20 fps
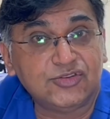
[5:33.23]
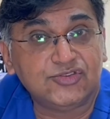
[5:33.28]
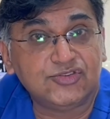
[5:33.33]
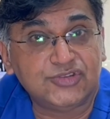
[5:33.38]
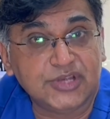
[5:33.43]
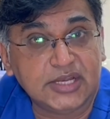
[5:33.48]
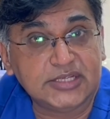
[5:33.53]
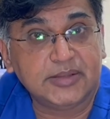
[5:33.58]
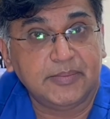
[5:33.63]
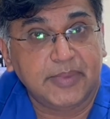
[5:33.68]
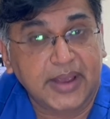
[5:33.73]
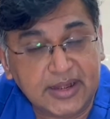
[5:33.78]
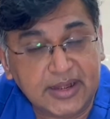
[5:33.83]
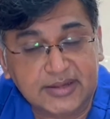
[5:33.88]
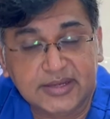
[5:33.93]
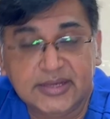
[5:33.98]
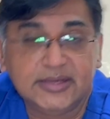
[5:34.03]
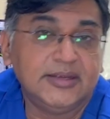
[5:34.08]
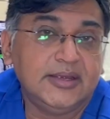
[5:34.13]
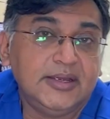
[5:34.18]
to change the
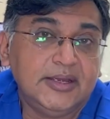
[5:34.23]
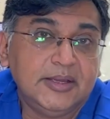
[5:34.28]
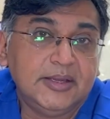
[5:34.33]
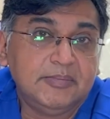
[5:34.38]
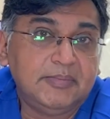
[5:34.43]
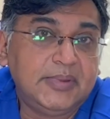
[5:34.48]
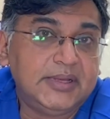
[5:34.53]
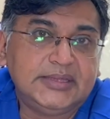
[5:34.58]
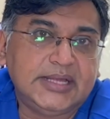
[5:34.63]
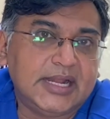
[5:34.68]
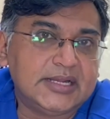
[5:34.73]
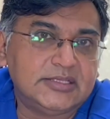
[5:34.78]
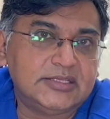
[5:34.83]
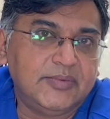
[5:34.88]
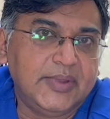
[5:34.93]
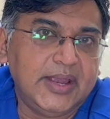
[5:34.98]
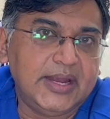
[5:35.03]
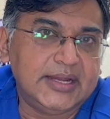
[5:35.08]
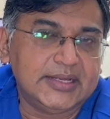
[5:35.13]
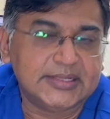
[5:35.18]
battery, but that's the
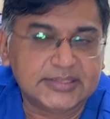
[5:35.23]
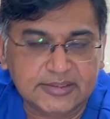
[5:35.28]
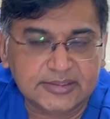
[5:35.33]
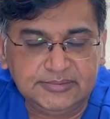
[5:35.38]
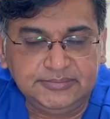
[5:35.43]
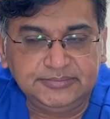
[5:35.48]
way it is.